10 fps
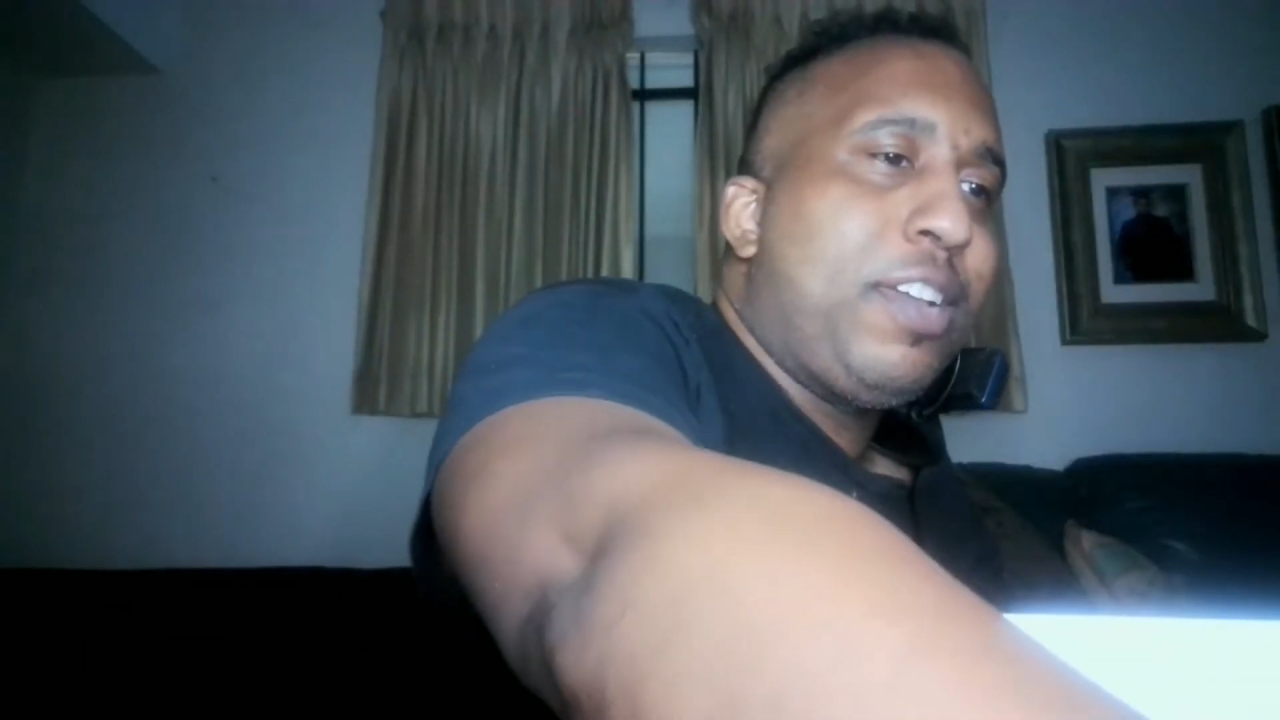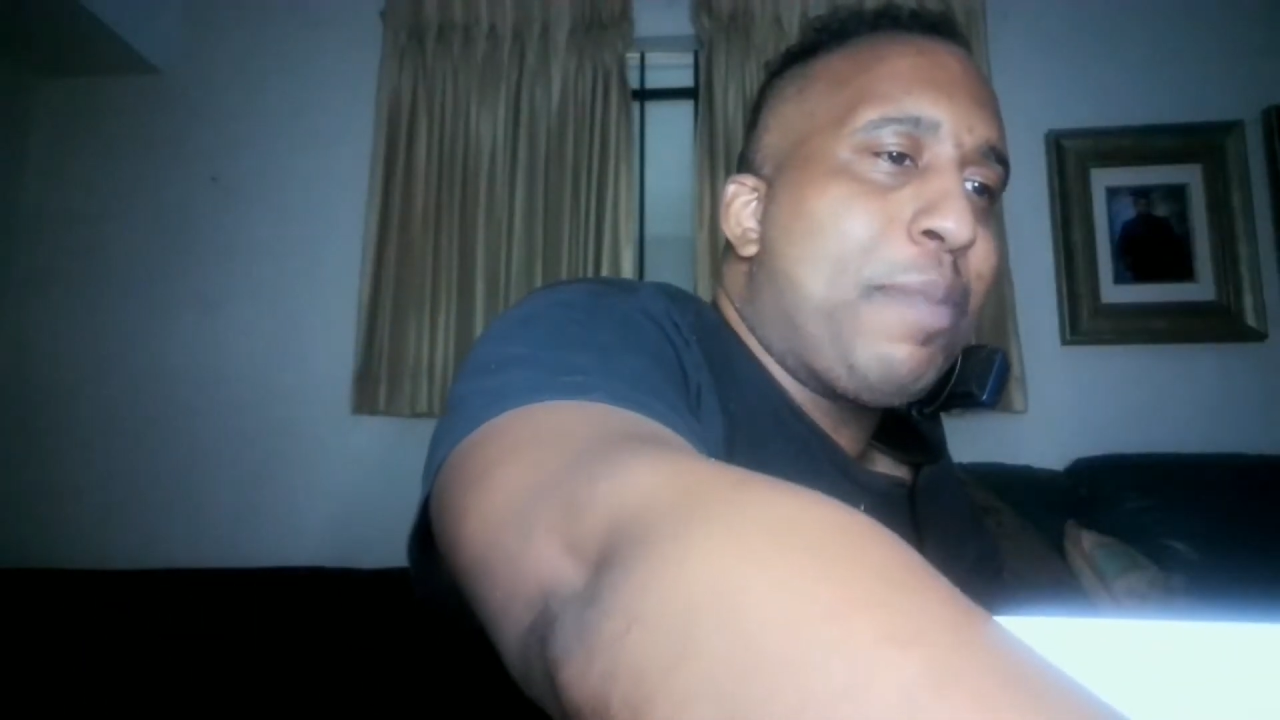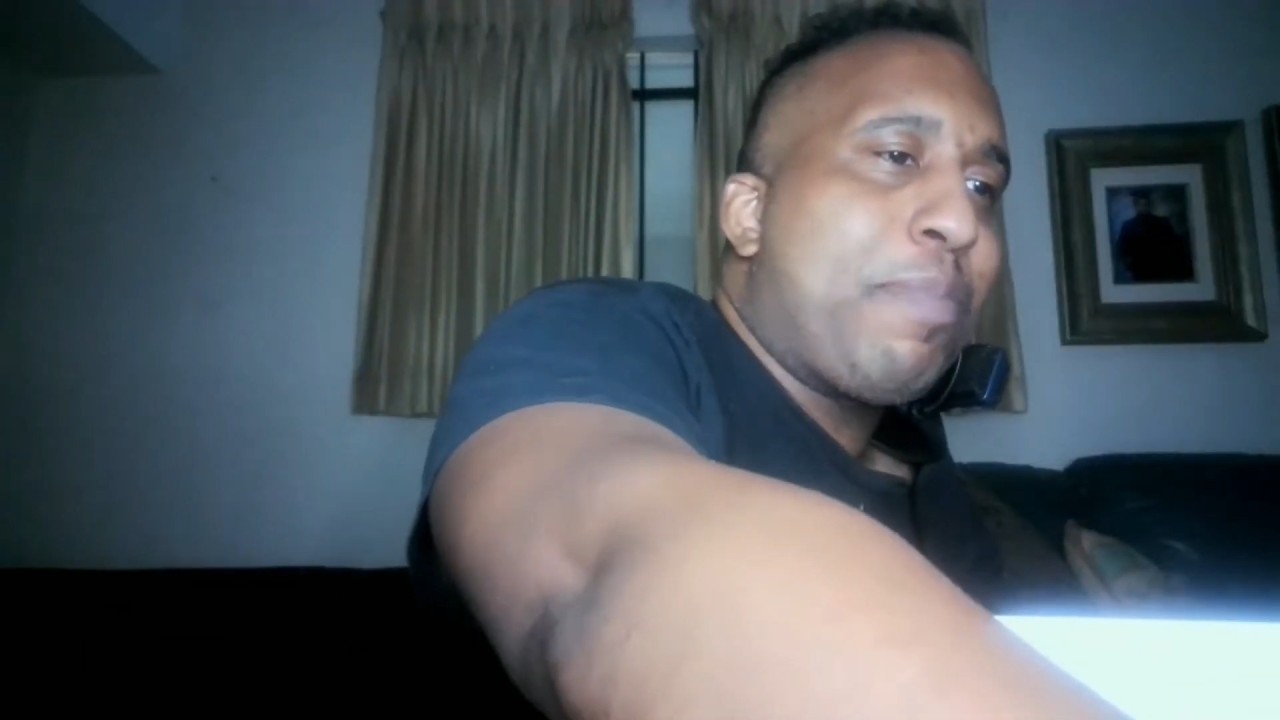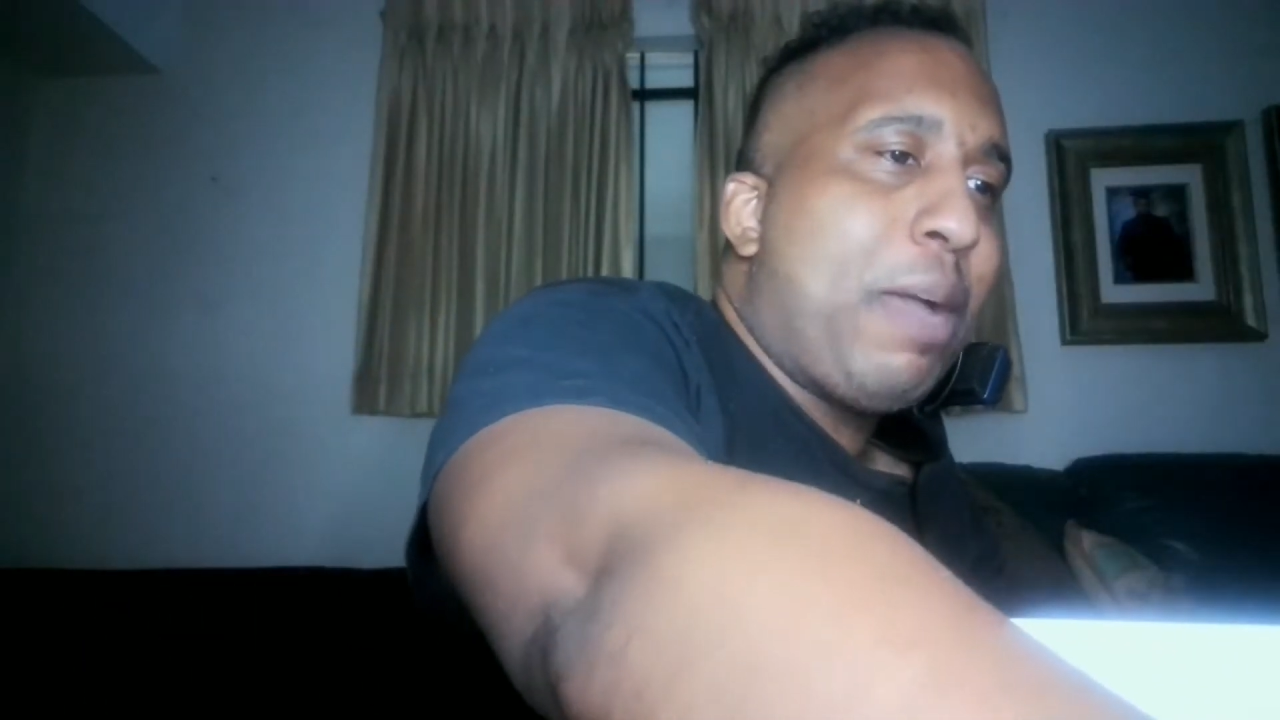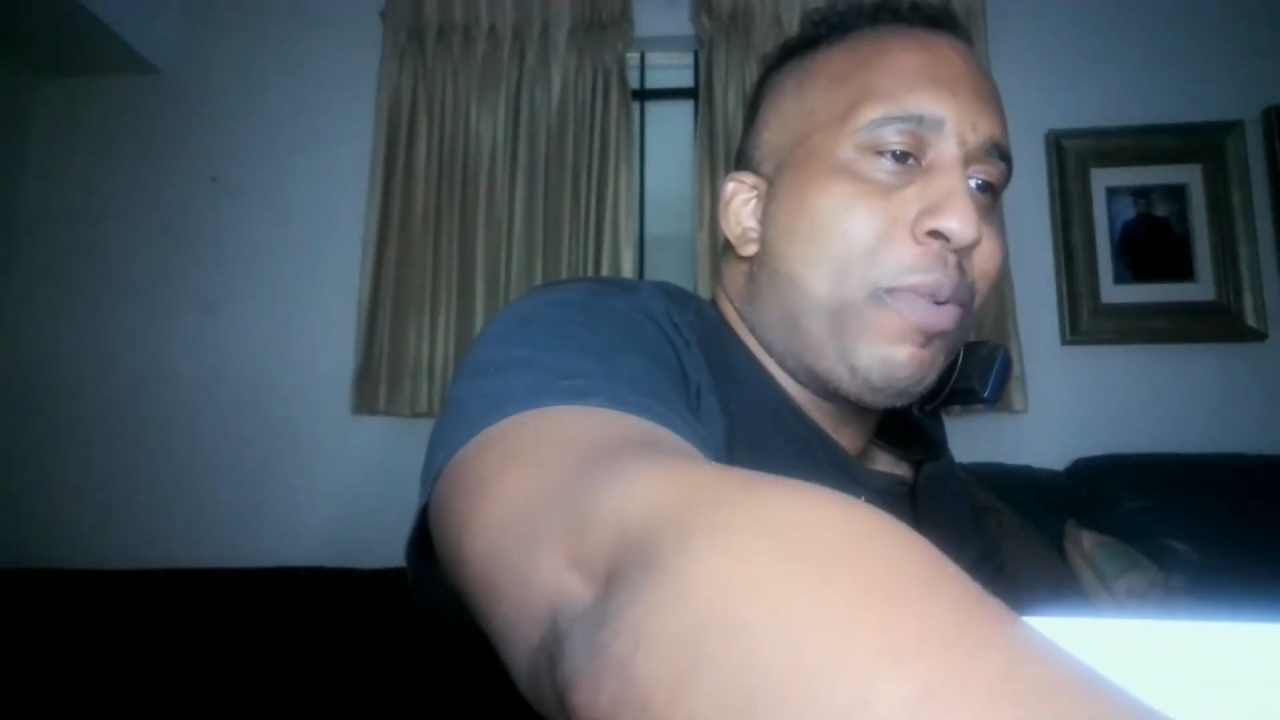
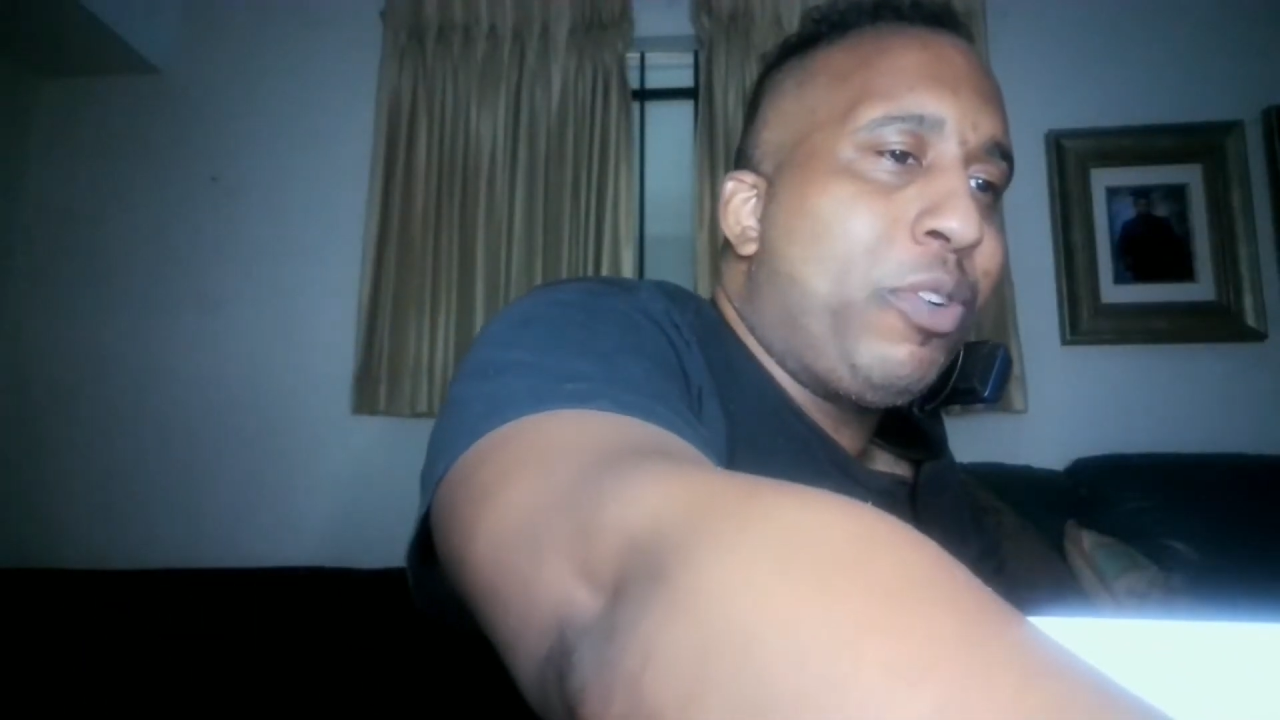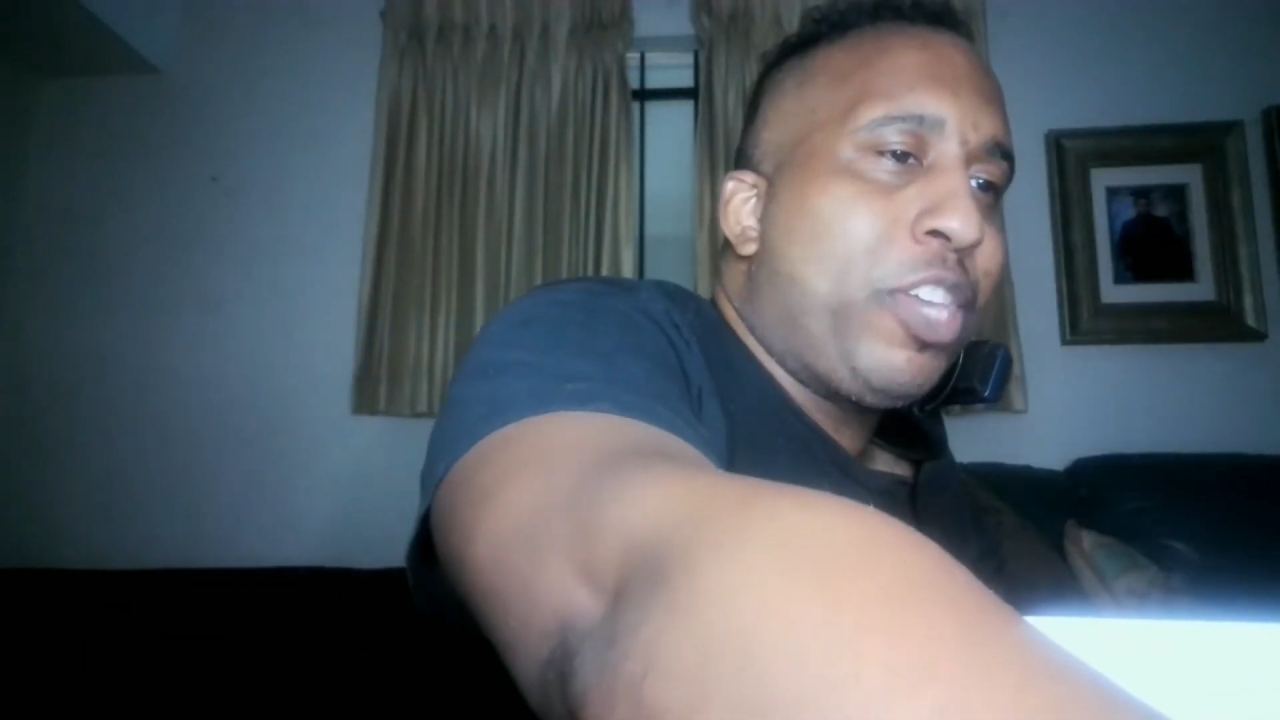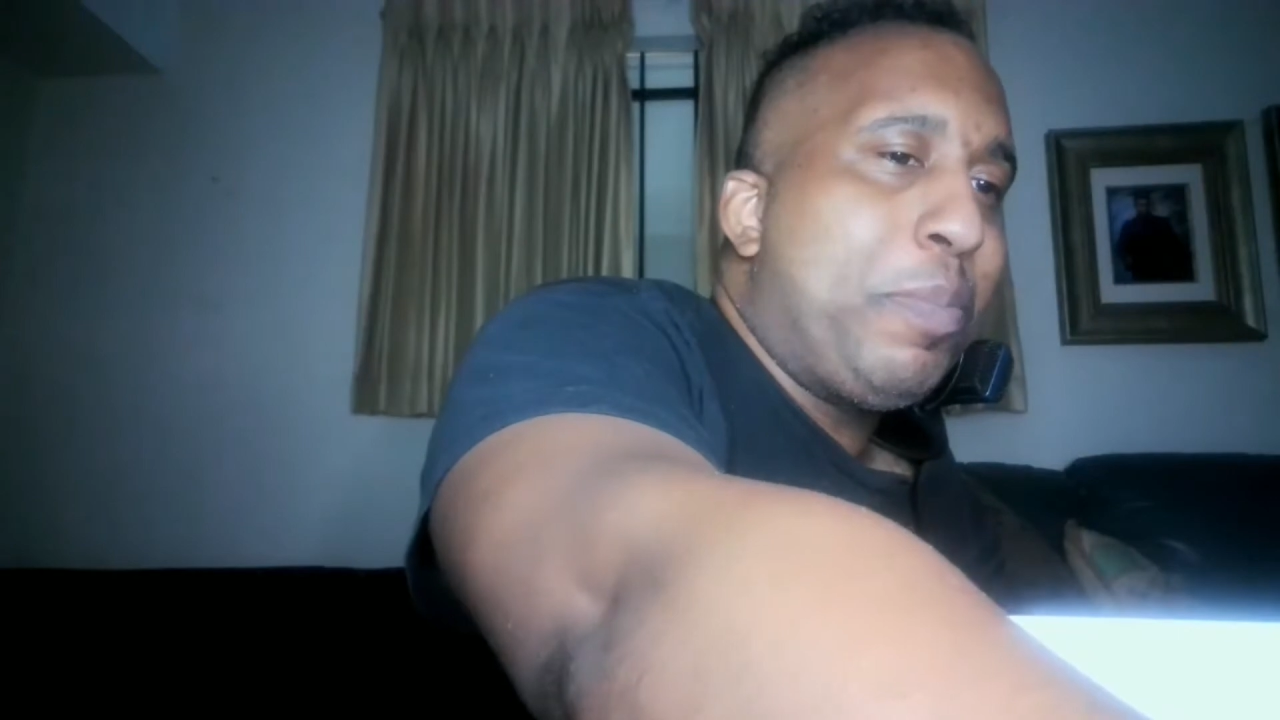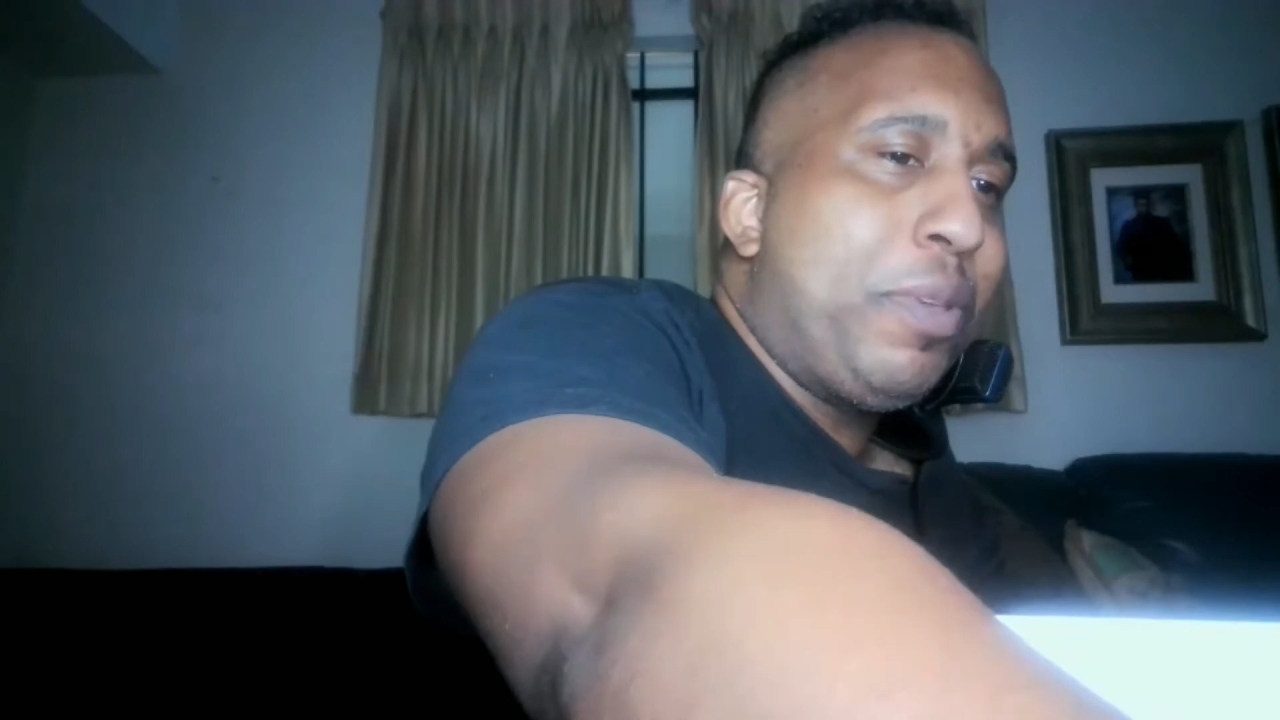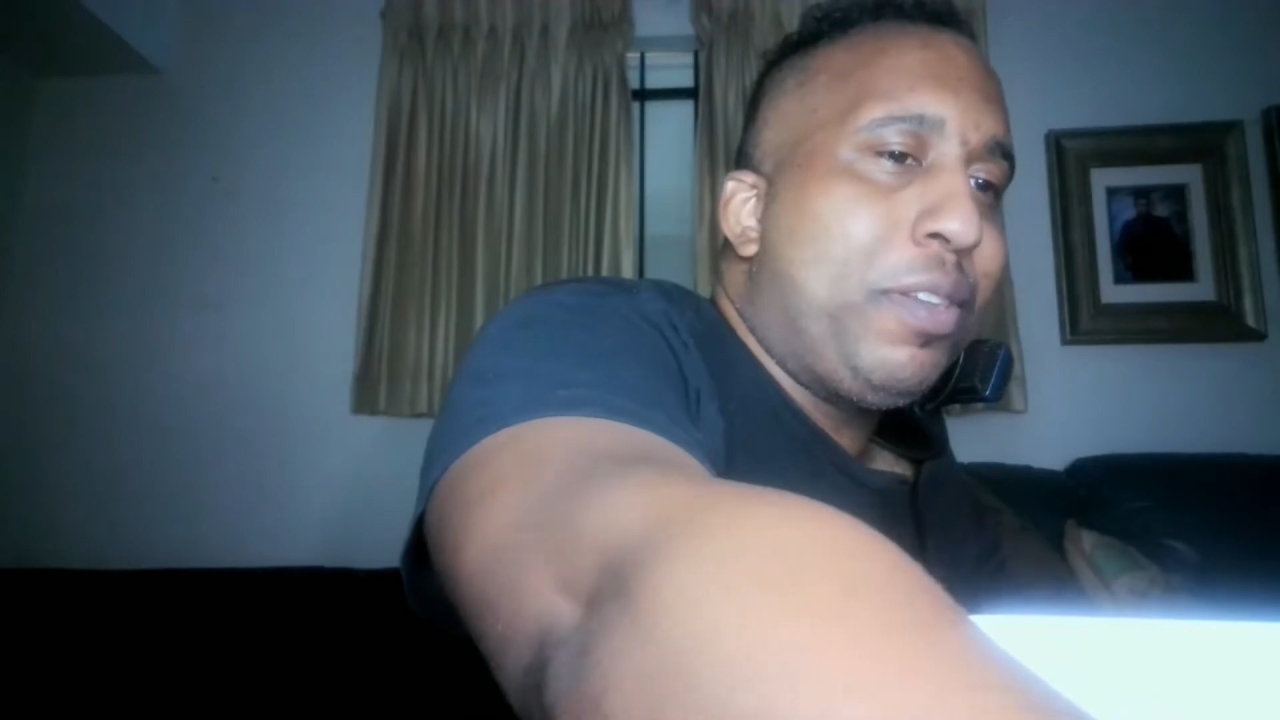I probably will keep